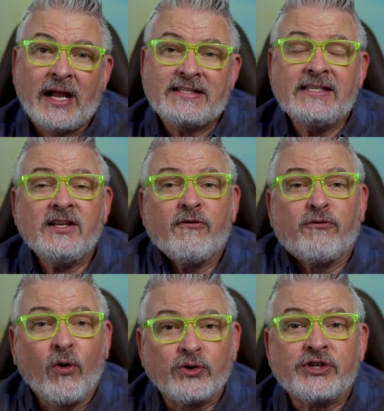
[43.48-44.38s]
As this
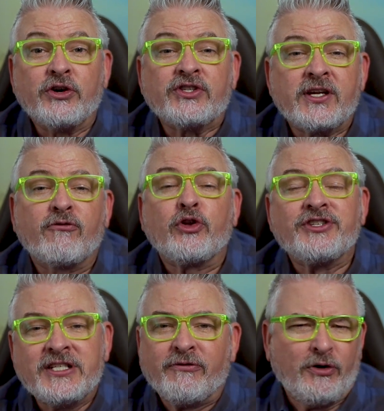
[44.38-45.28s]
unfolds, there are several
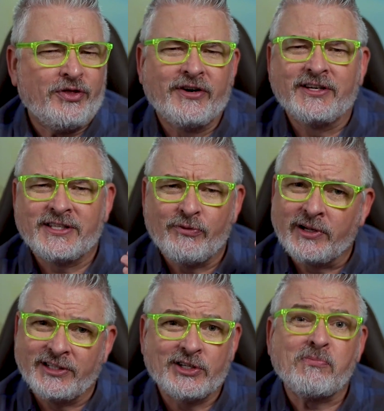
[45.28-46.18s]
different theories that
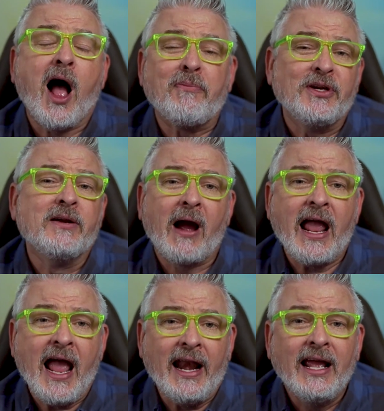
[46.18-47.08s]
really just popped into
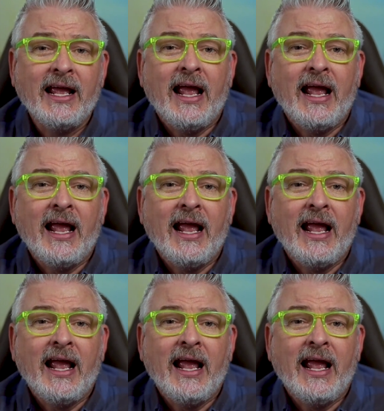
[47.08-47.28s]
my head,